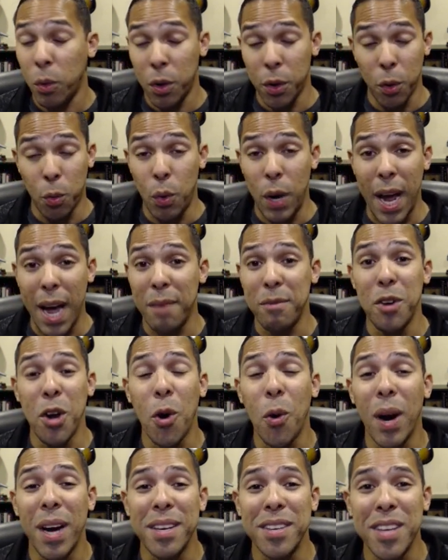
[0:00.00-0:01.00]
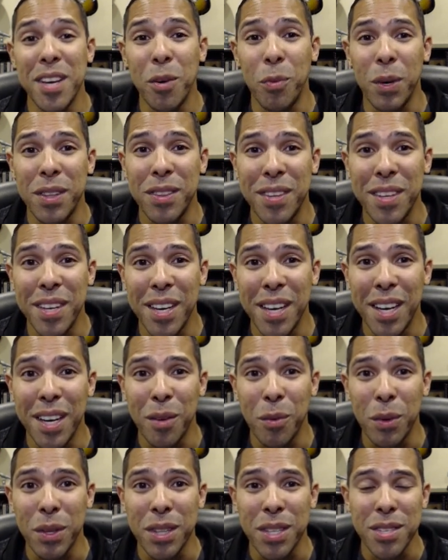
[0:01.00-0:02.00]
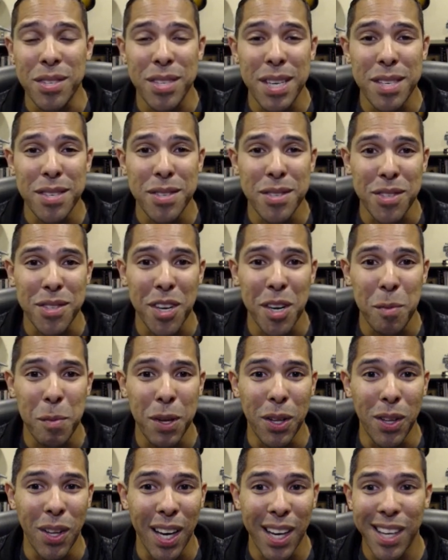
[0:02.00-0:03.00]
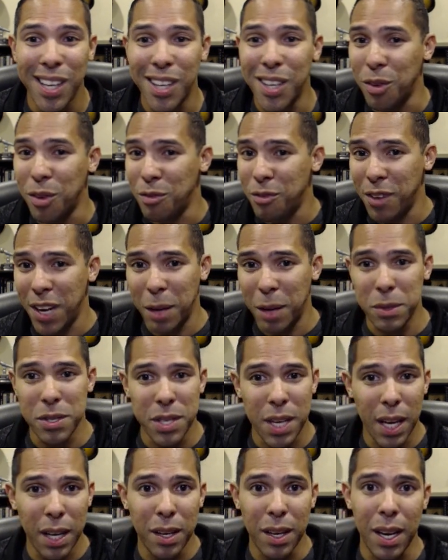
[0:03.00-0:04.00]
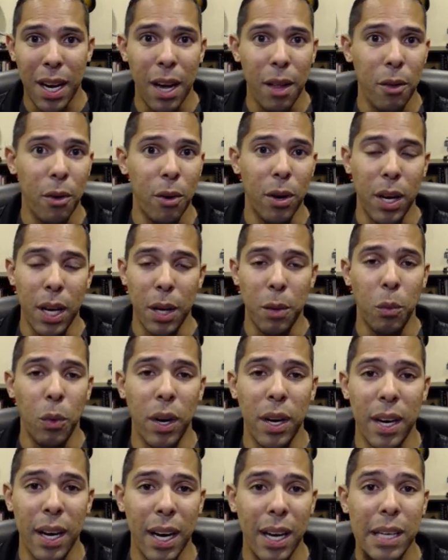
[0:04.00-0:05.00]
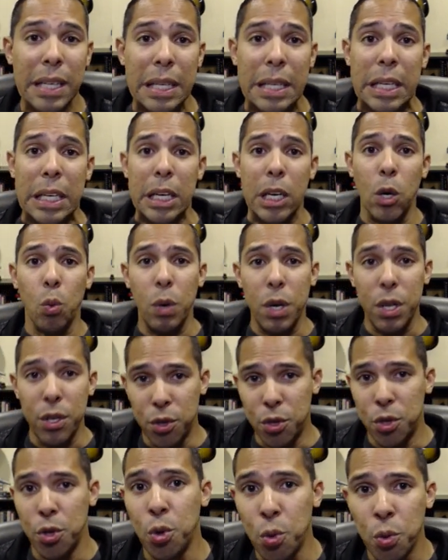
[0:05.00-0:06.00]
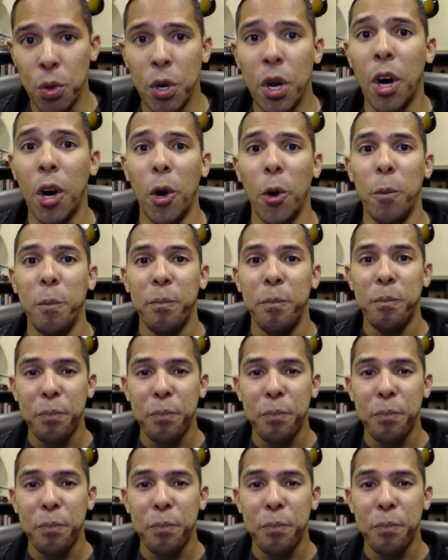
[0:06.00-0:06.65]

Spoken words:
have no idea what the season is going to be like, families getting together and whatnot, we do know